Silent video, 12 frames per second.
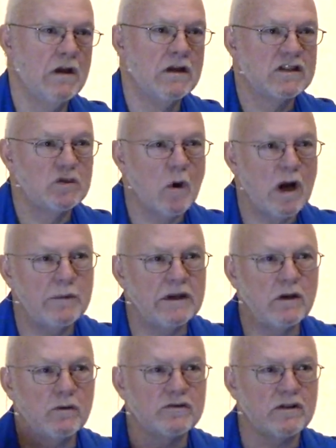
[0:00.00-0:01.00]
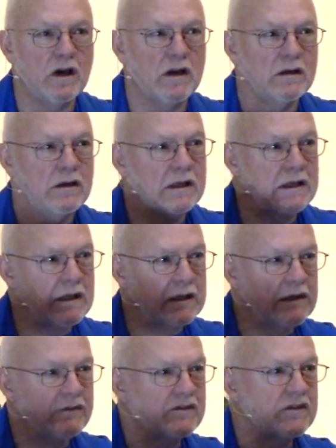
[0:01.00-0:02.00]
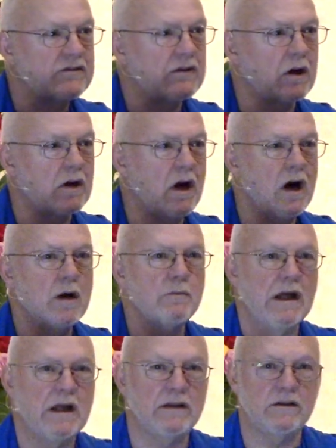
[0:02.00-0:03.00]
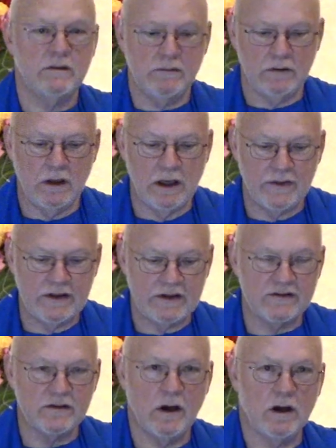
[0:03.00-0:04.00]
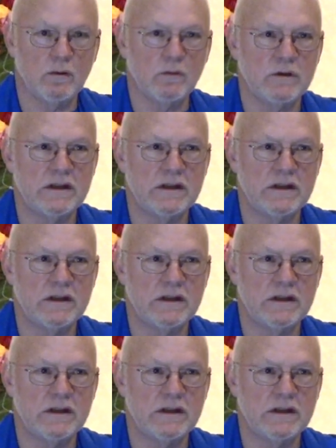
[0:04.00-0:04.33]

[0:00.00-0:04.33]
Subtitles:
Swami goes on and gives us a comment on this song.